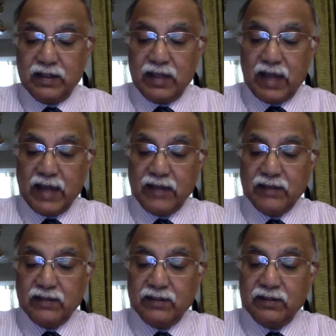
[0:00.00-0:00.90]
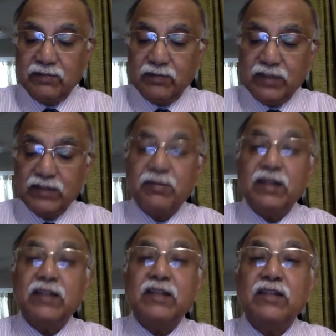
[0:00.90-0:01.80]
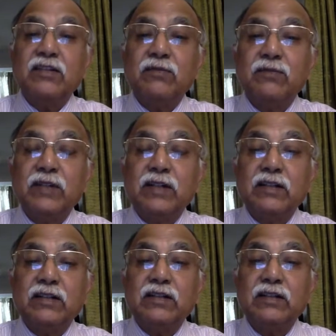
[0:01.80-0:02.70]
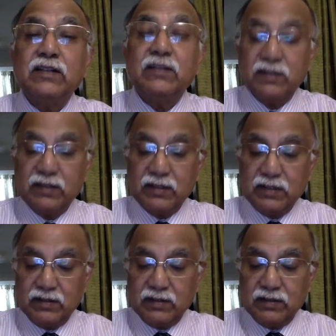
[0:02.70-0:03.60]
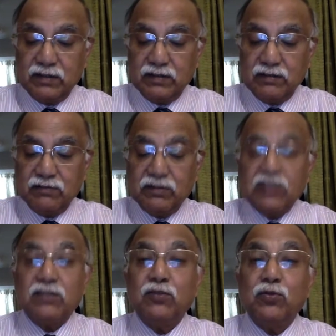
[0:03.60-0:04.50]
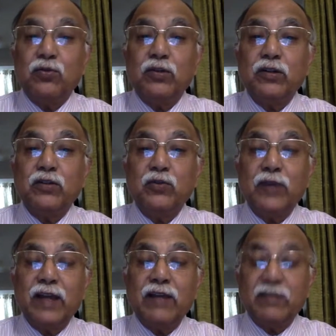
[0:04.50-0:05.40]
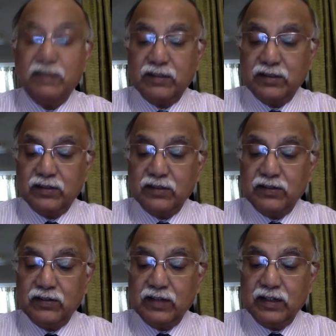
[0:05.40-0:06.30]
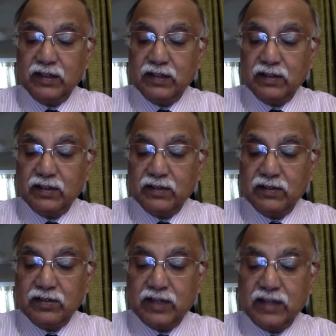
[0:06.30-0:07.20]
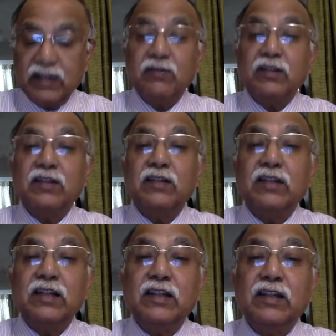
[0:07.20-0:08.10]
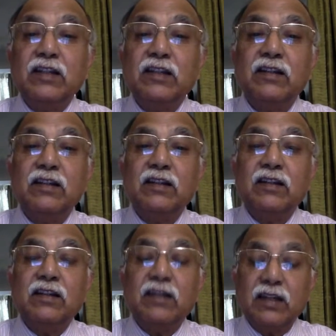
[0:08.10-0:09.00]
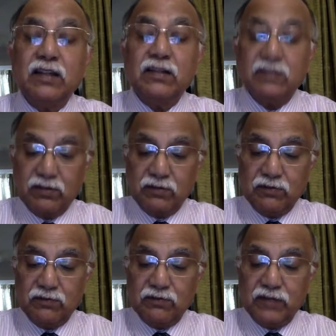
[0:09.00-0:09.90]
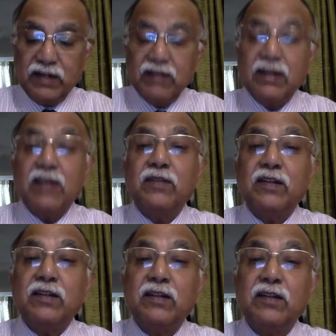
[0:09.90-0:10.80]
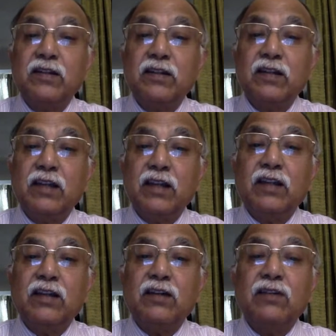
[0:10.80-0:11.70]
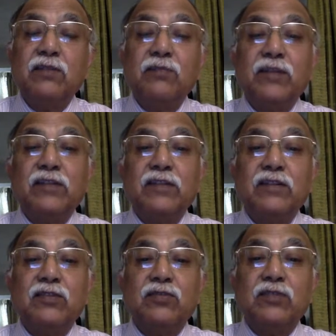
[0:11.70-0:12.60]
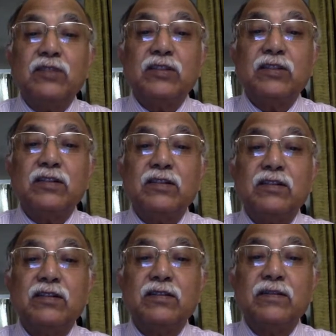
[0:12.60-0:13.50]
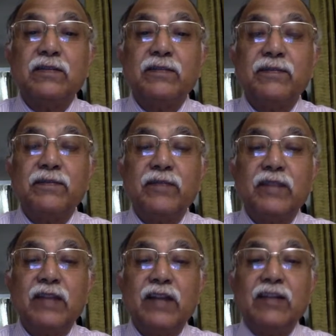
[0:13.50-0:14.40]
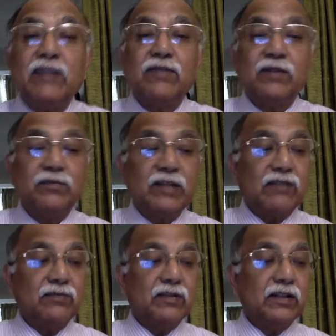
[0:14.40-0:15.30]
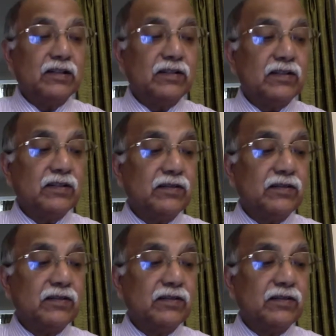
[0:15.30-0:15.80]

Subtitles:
And this month's meditation verse, which is Luke 12:33, sharing with the needy, is very relevant in the present situation. I'll read from that verse: